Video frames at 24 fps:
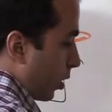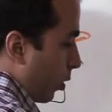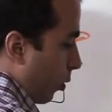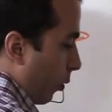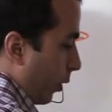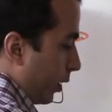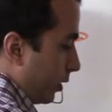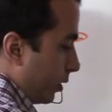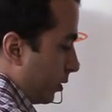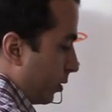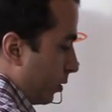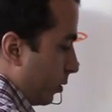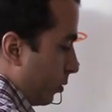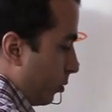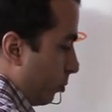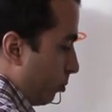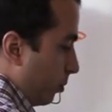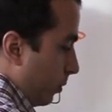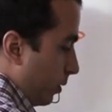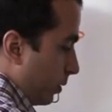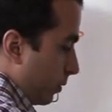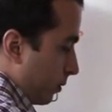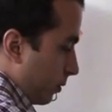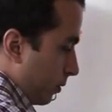you're going to
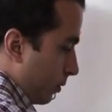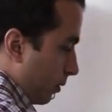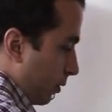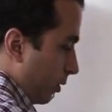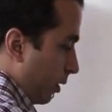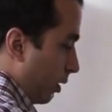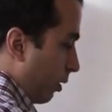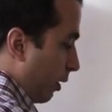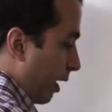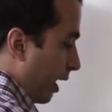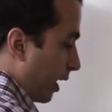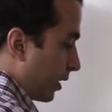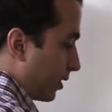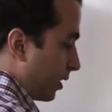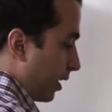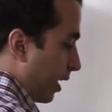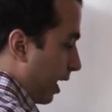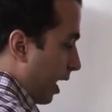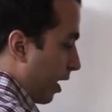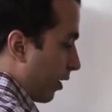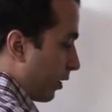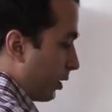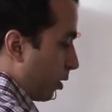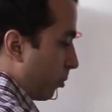exit
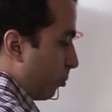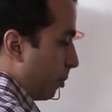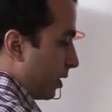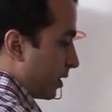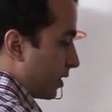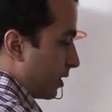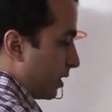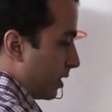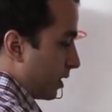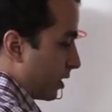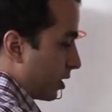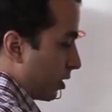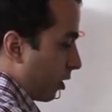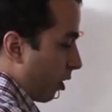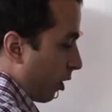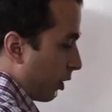out of your business?